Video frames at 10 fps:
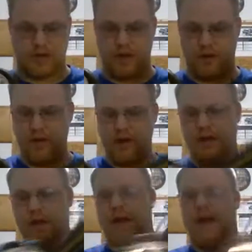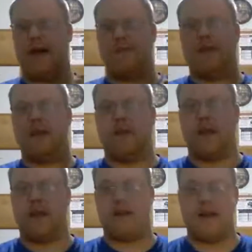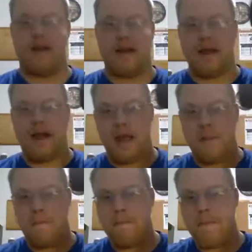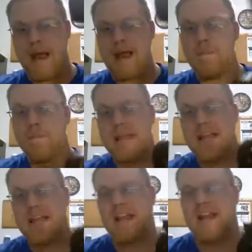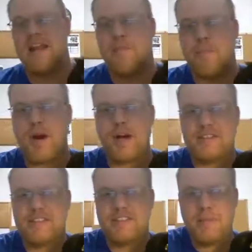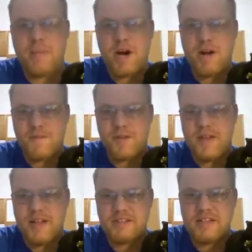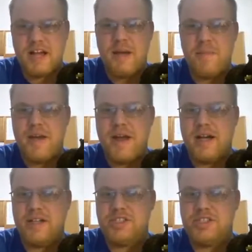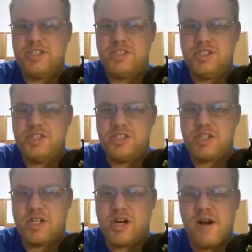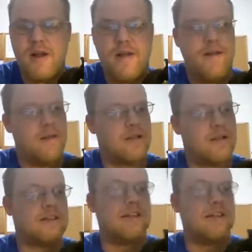So anyway, I might be getting parts tomorrow for this. I'm not sure, because